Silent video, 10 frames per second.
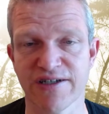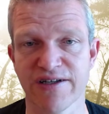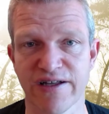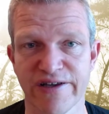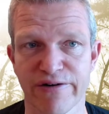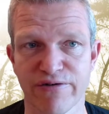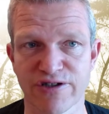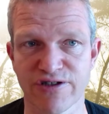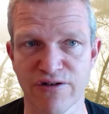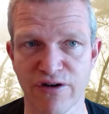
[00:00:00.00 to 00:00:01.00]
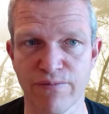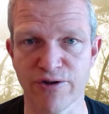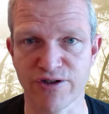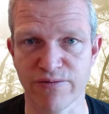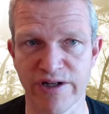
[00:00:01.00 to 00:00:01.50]
there was no
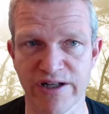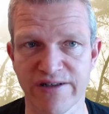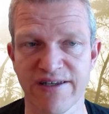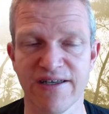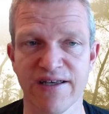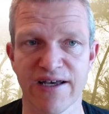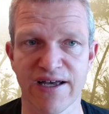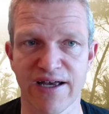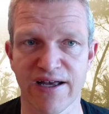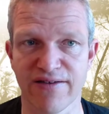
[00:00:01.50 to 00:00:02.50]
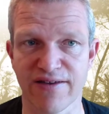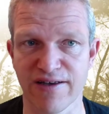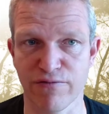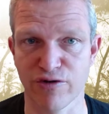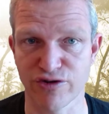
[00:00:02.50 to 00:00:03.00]
possibility, and
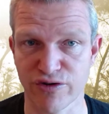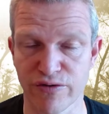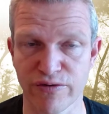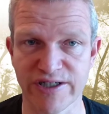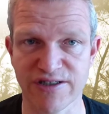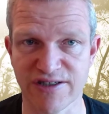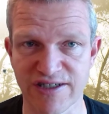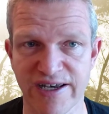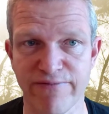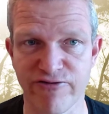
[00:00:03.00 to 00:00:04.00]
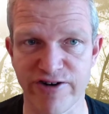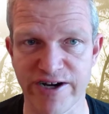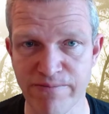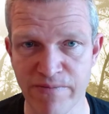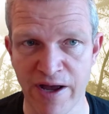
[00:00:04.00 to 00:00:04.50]
it was always the same
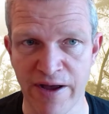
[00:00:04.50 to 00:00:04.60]
frame.